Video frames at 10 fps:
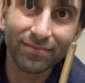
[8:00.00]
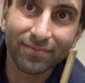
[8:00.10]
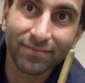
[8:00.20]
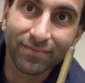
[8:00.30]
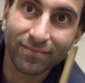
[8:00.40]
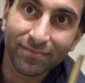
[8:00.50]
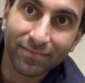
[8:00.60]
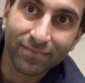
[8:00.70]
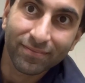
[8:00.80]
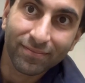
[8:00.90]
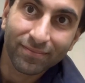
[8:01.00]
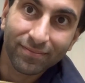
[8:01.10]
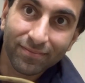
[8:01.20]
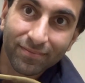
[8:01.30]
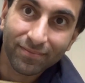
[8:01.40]

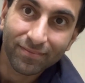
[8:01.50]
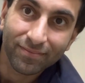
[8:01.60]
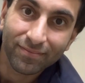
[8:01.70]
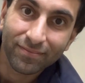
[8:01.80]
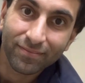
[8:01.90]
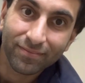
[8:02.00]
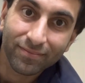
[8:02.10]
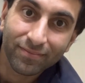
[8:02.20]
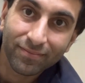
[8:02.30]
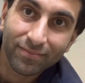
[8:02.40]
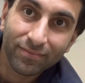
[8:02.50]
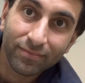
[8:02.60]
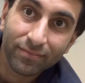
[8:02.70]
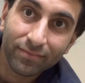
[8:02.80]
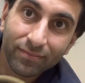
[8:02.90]

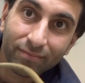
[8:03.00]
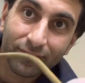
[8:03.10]
No one is speaking in this clip.